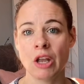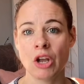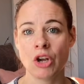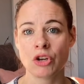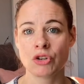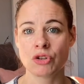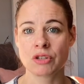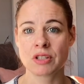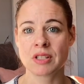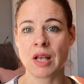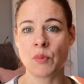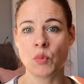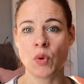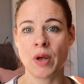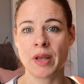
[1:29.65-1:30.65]
to
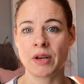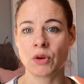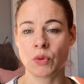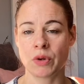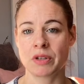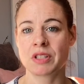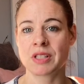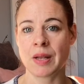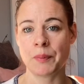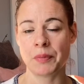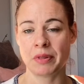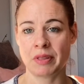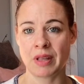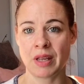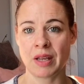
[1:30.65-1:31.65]
someone or
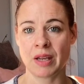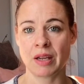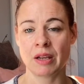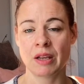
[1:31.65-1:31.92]
something